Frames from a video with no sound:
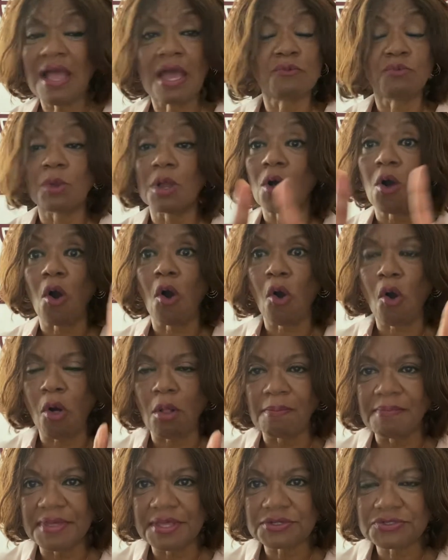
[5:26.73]
and we're
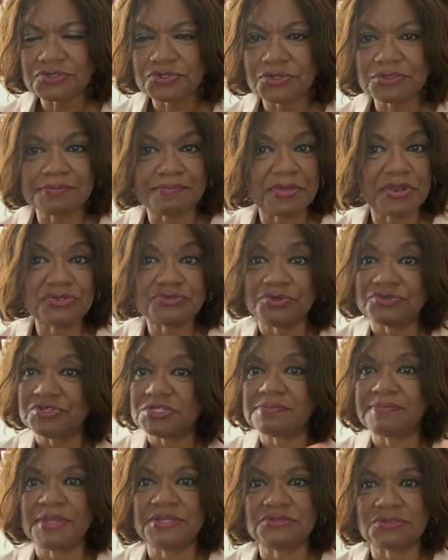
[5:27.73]
all ministers, minister
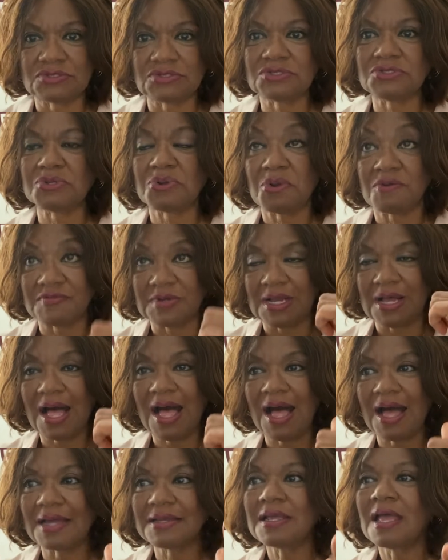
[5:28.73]
just means to serve
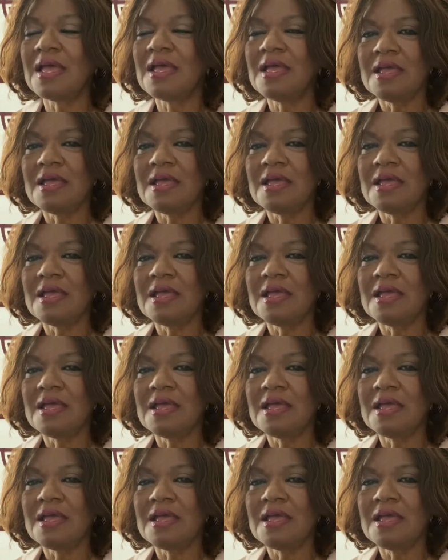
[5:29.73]
God.